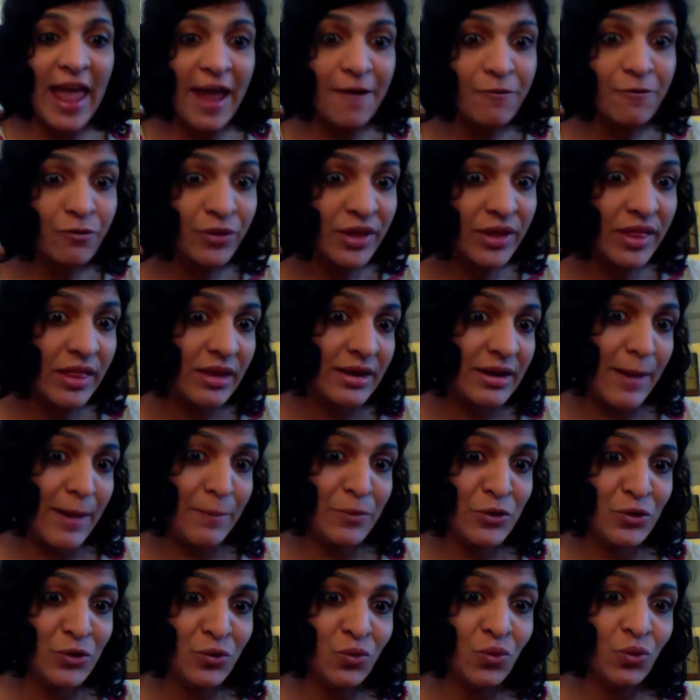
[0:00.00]
every
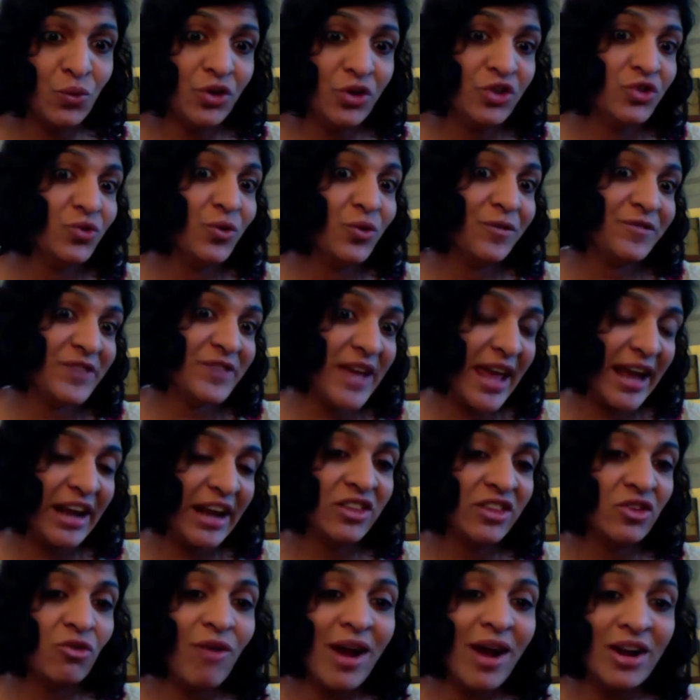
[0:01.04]
step you've taken
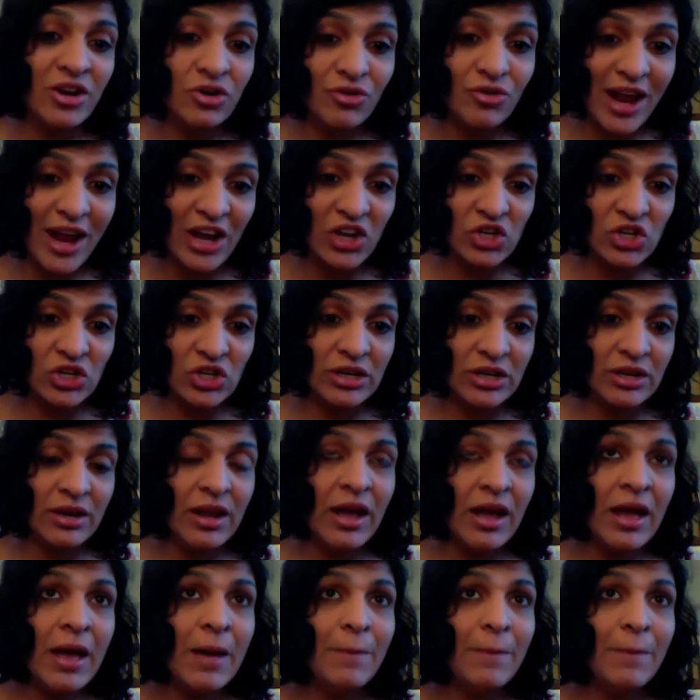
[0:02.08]
in the right direction,